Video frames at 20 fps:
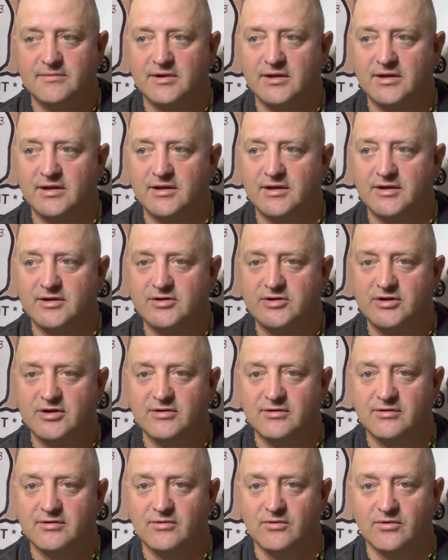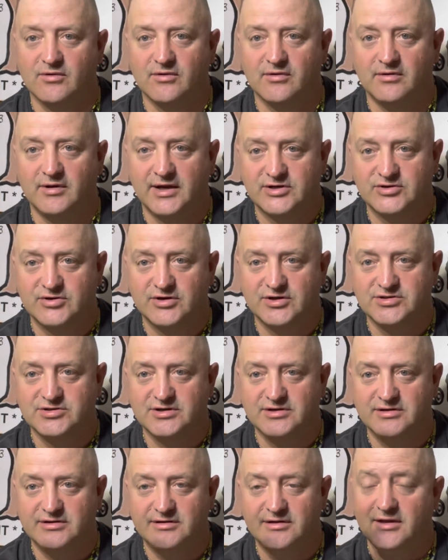and you can, or
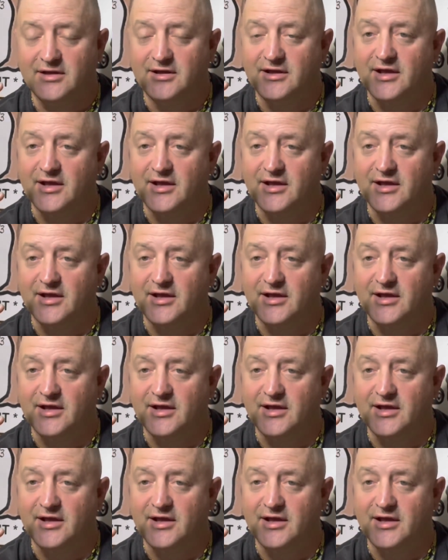electrician,